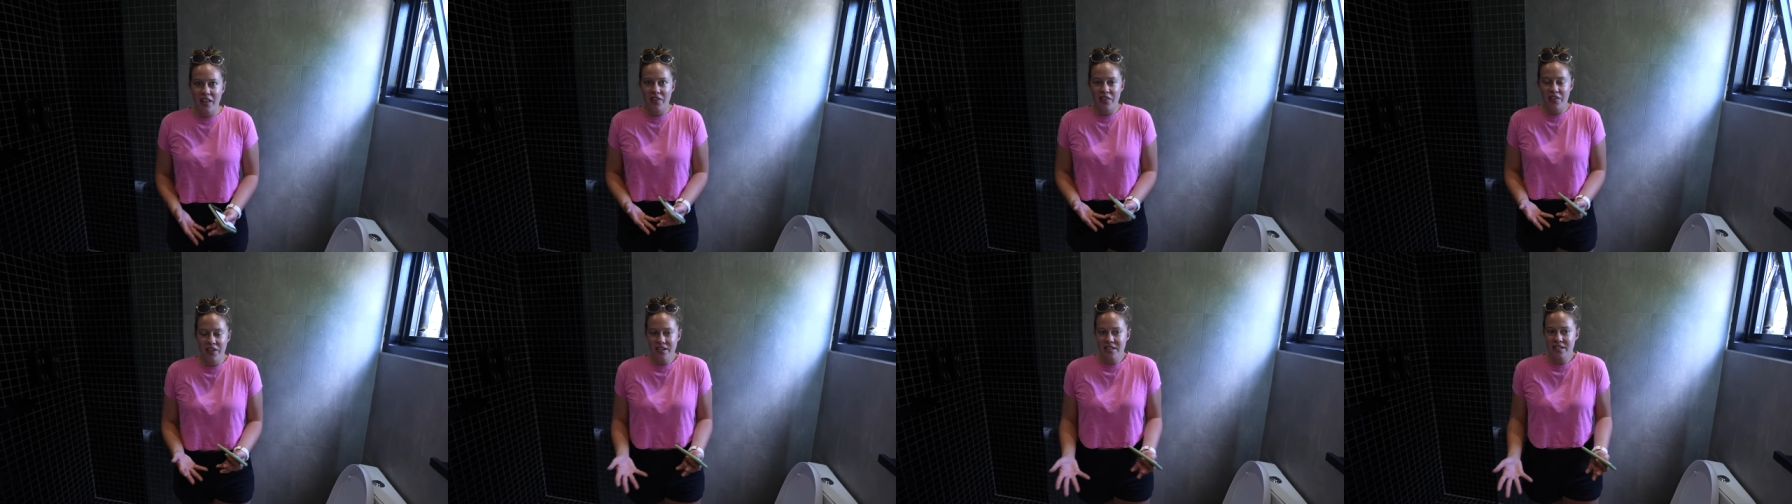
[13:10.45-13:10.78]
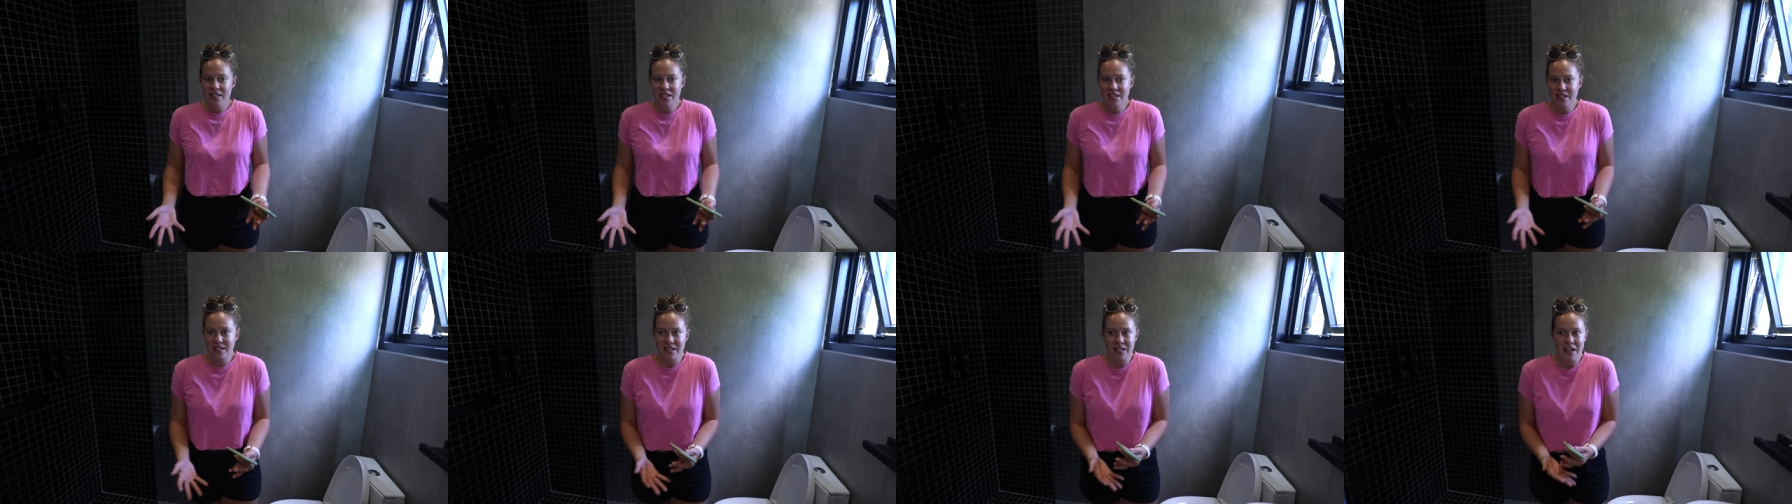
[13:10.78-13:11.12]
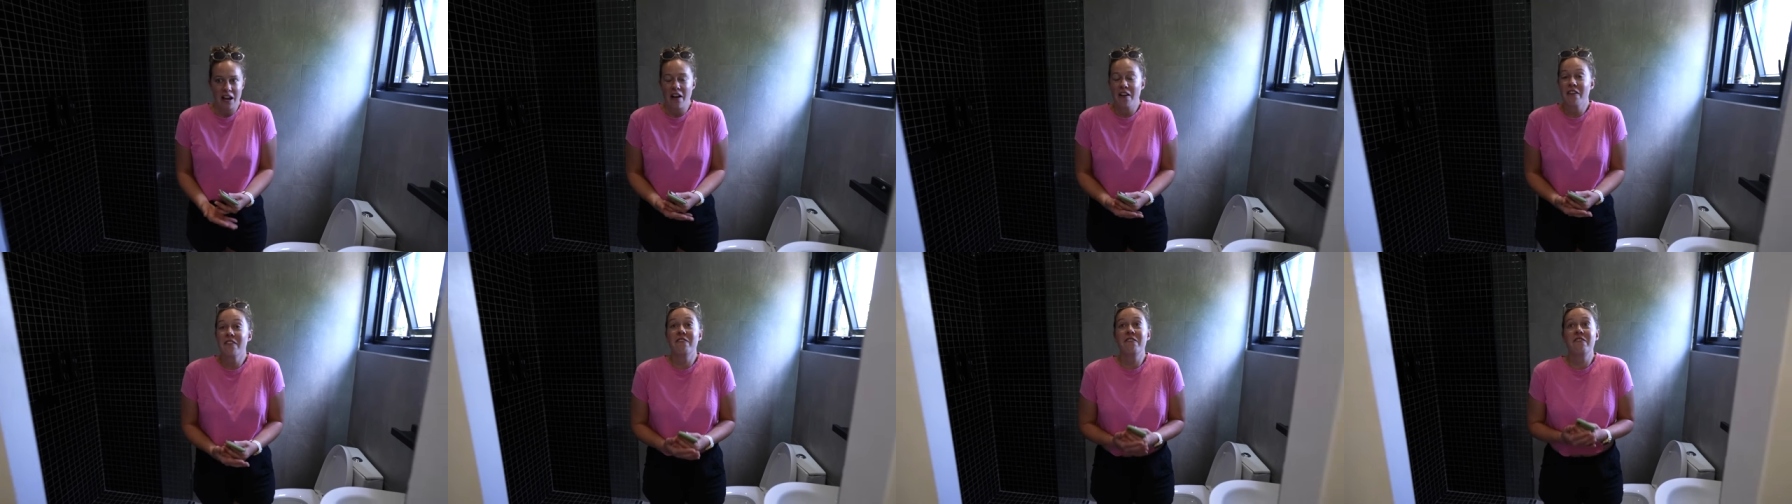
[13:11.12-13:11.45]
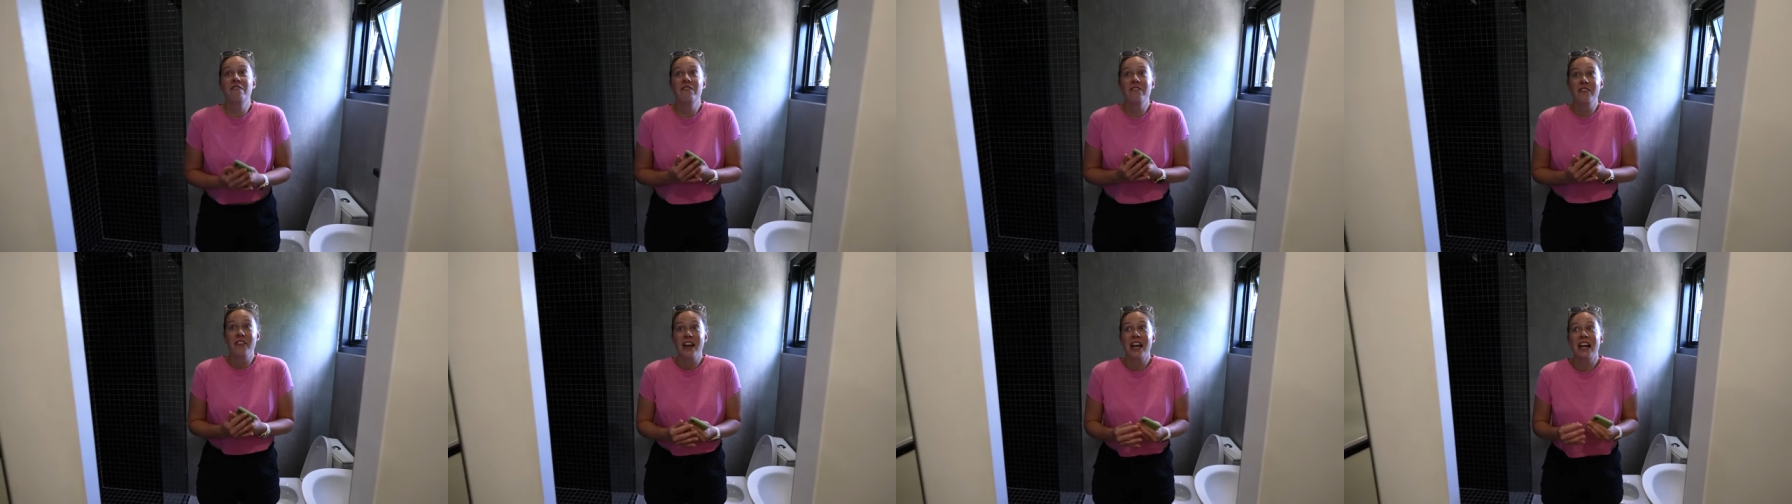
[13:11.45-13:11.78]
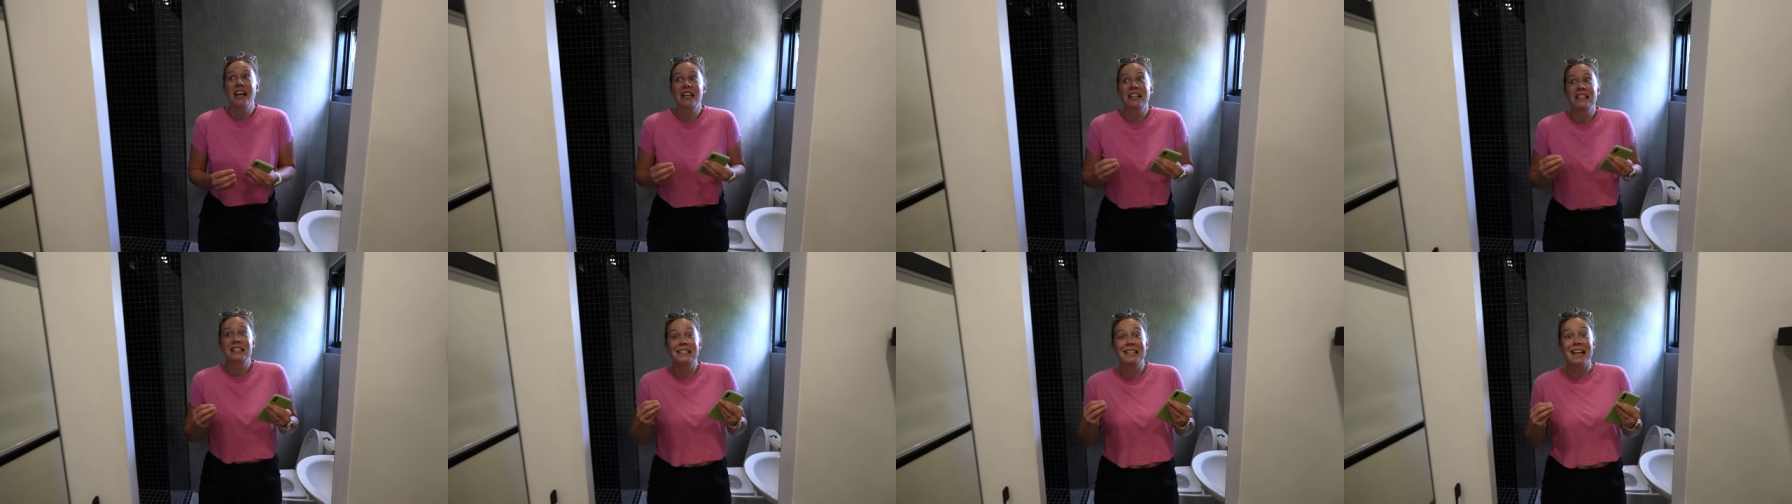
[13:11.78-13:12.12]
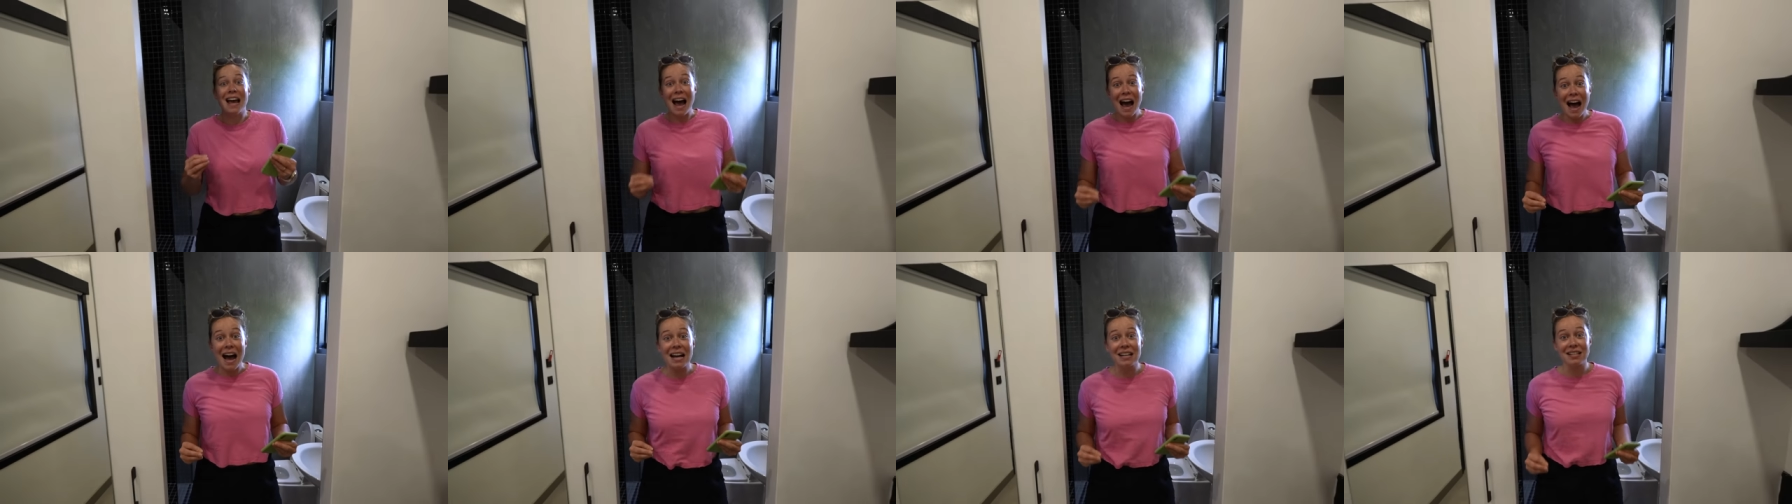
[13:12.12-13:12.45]
This is
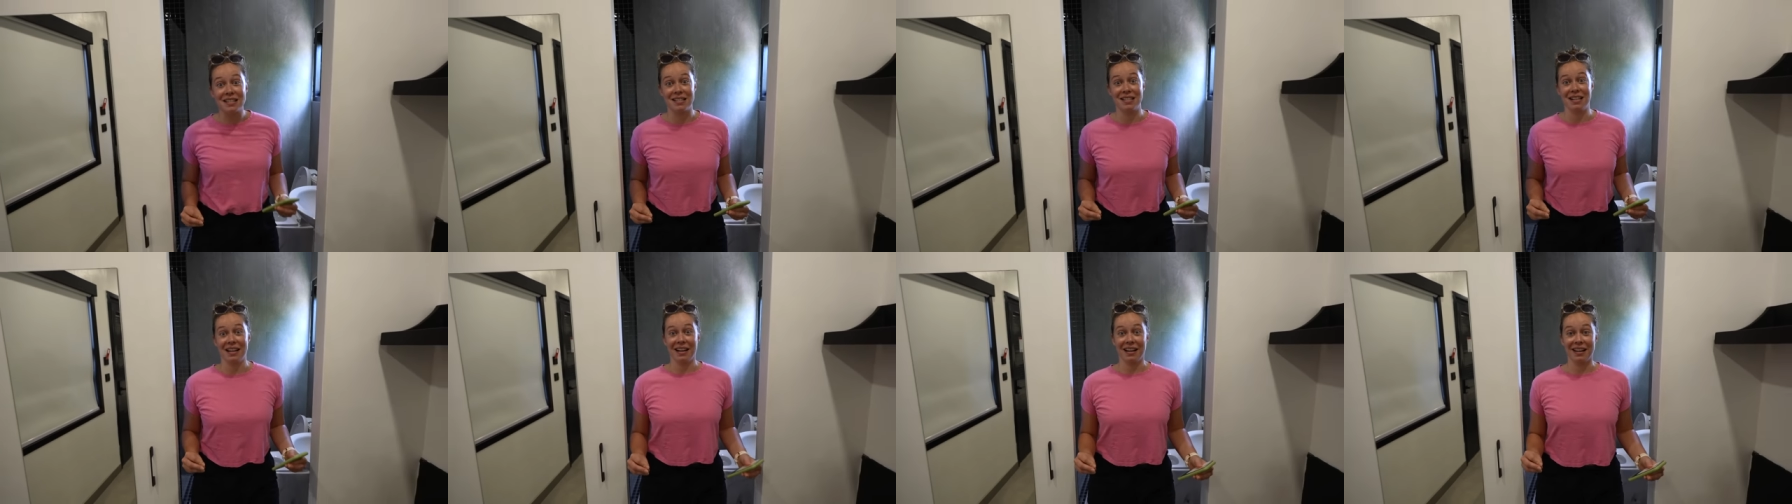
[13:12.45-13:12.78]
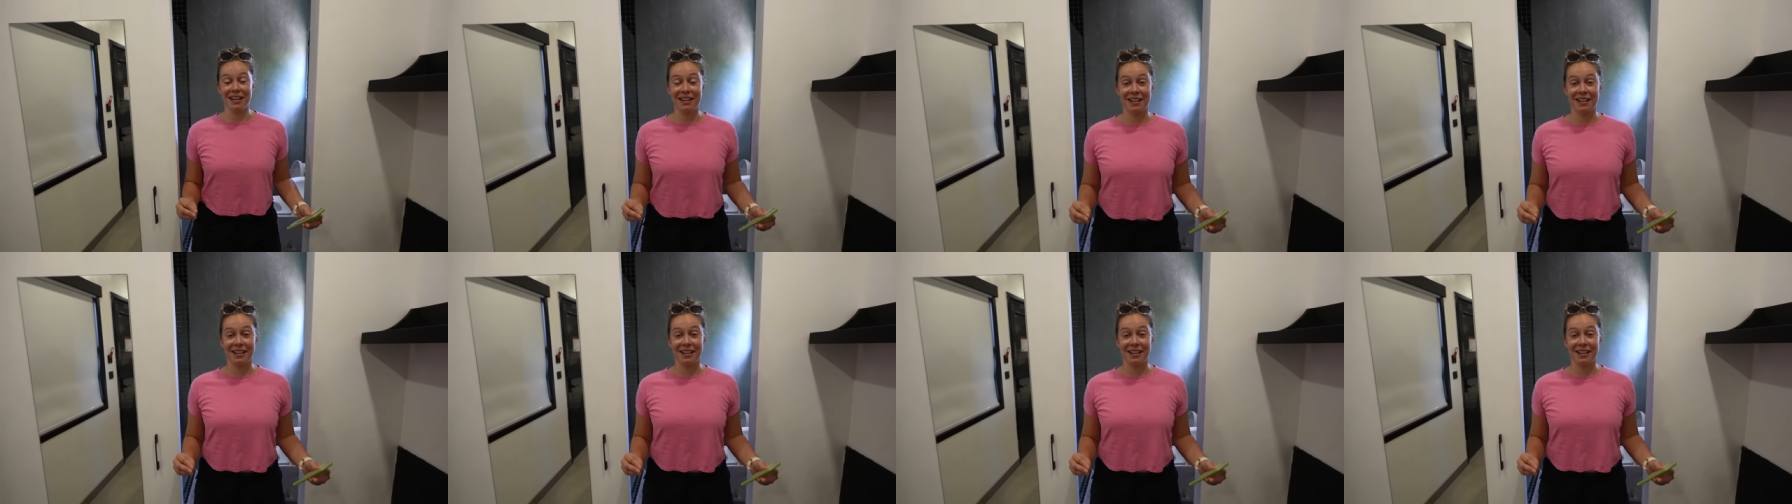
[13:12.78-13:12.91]
fantastic.